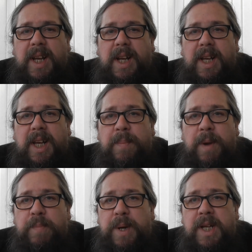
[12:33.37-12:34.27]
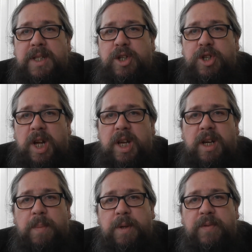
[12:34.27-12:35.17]
I've been asked to try a
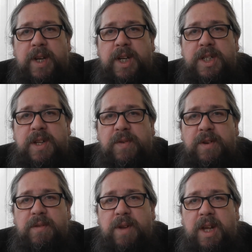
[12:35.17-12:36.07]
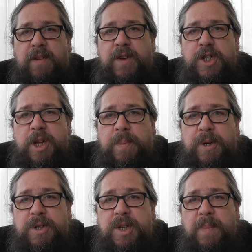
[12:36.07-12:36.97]
couple of various different fish
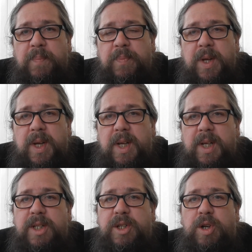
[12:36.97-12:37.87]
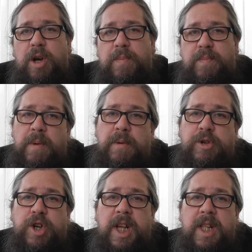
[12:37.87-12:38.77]
suppers, so I'll maybe be
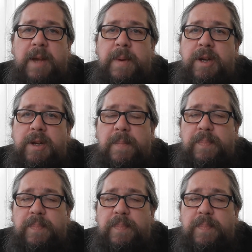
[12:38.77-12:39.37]
trying them out